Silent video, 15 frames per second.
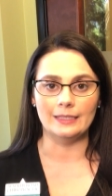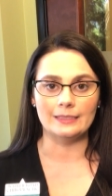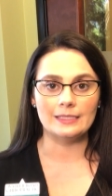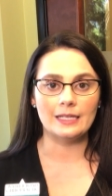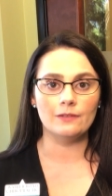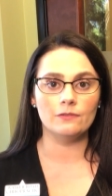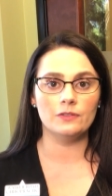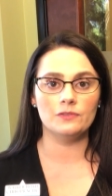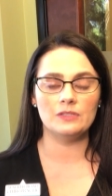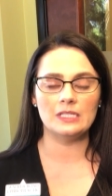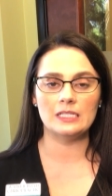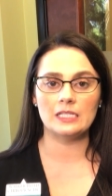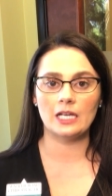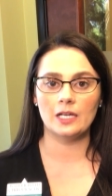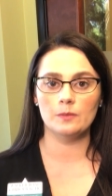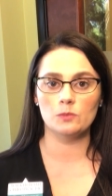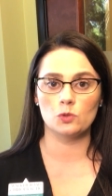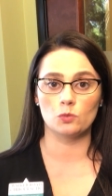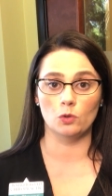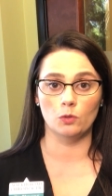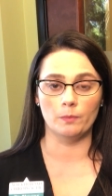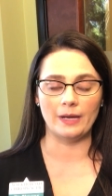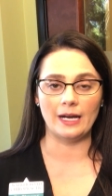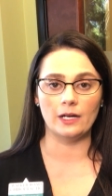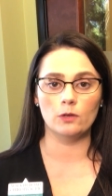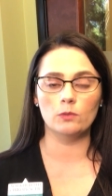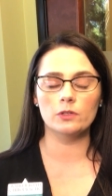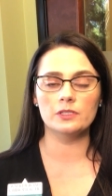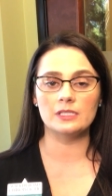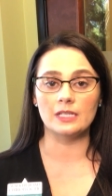10-15 times, roll
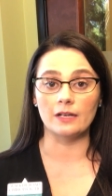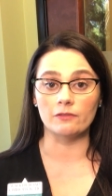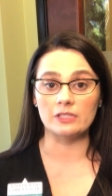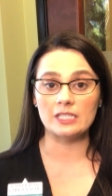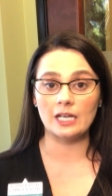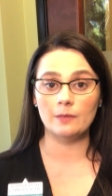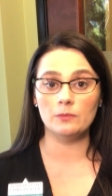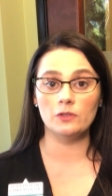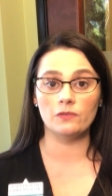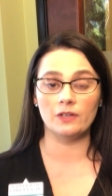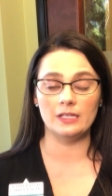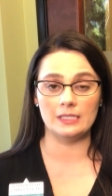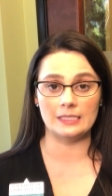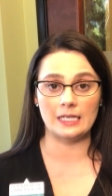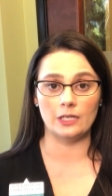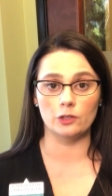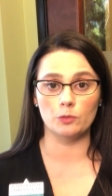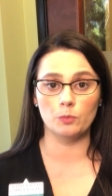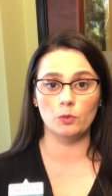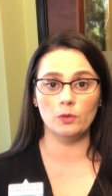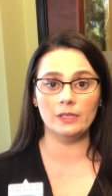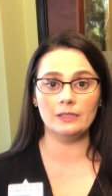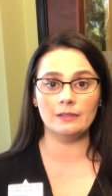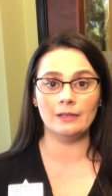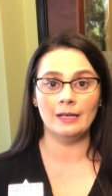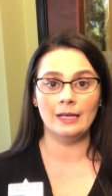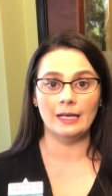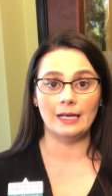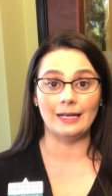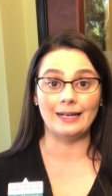backwards, and every time you find a tender point,
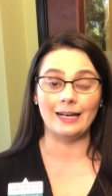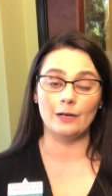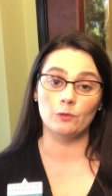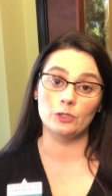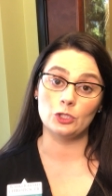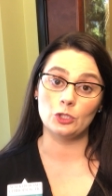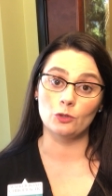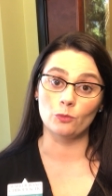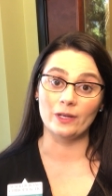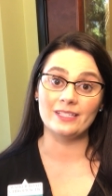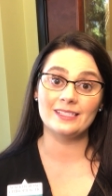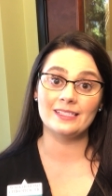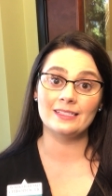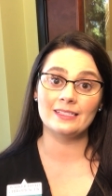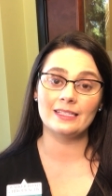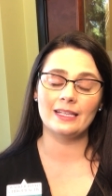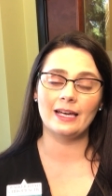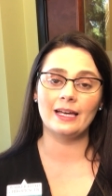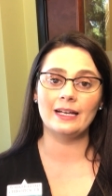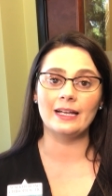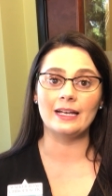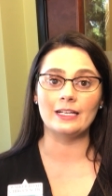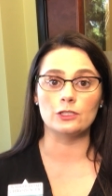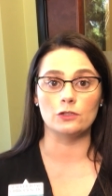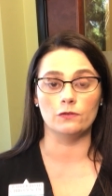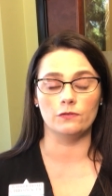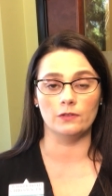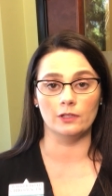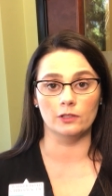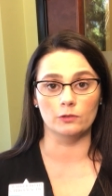I want you to rest into that, and as you
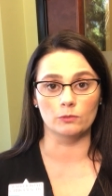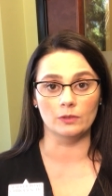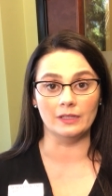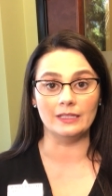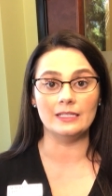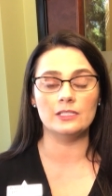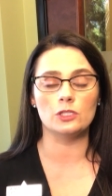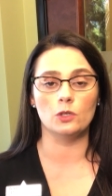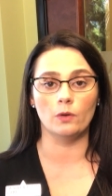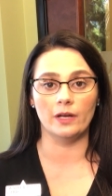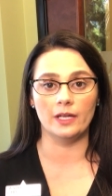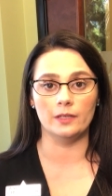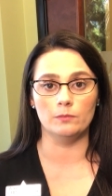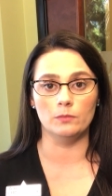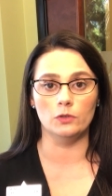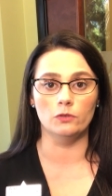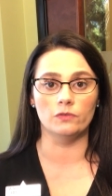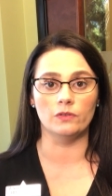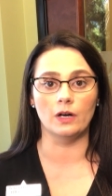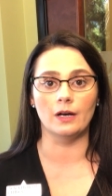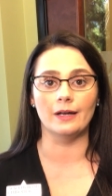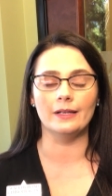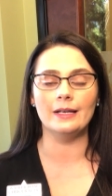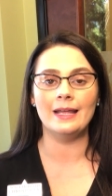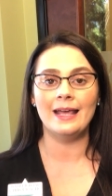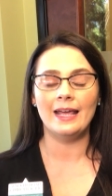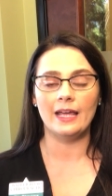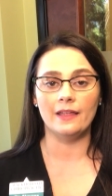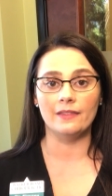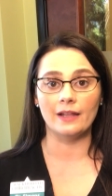feel it release, go ahead and move on,
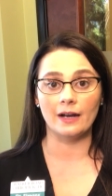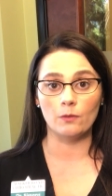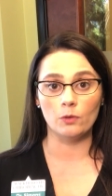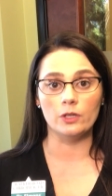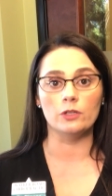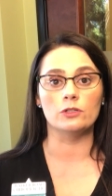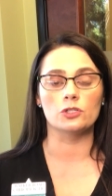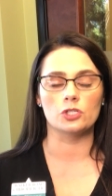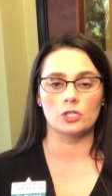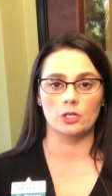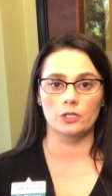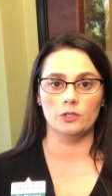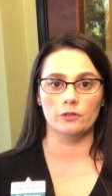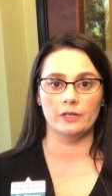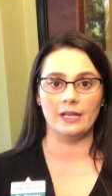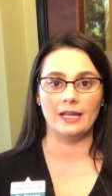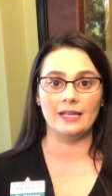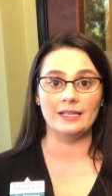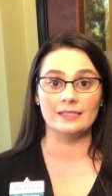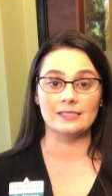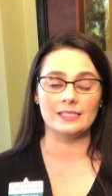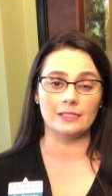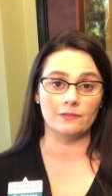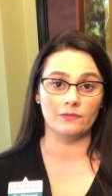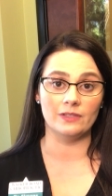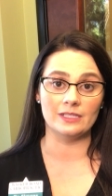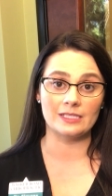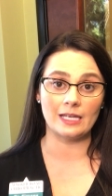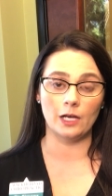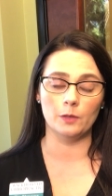and then I want you to start your day and see if
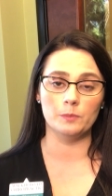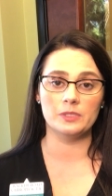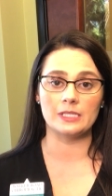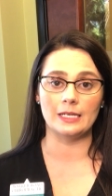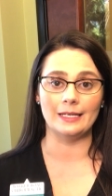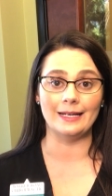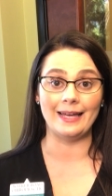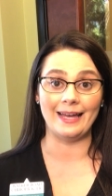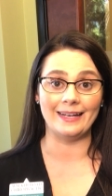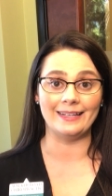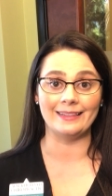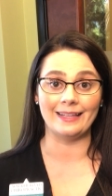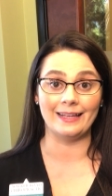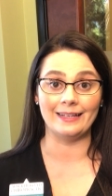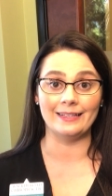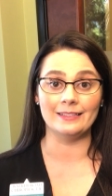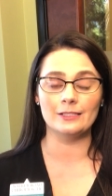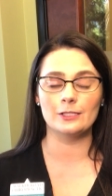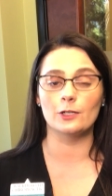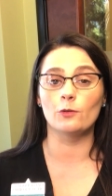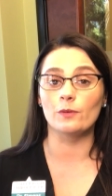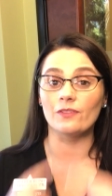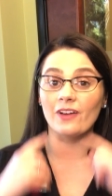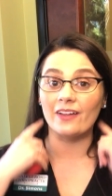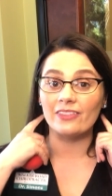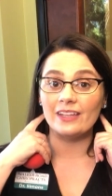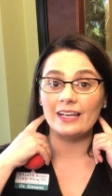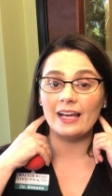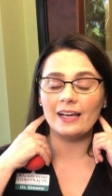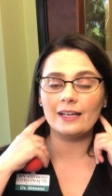this helps adding that in. So we've got
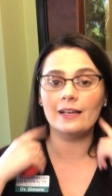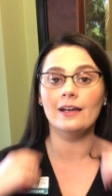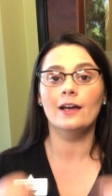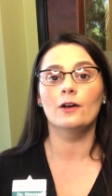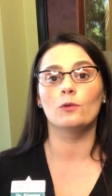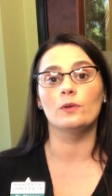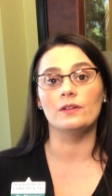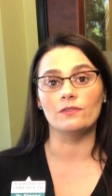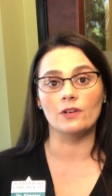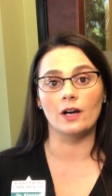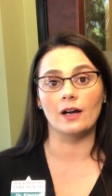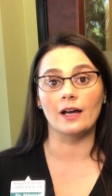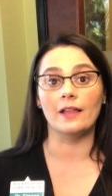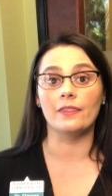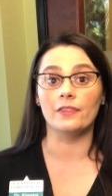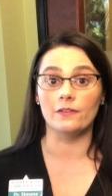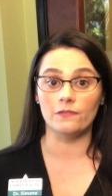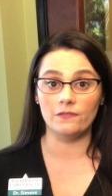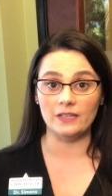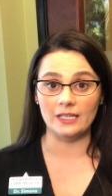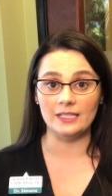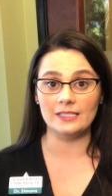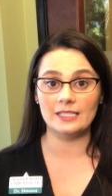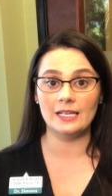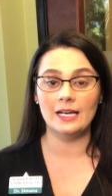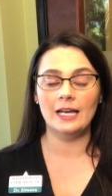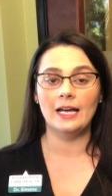the neck, we've got the feet.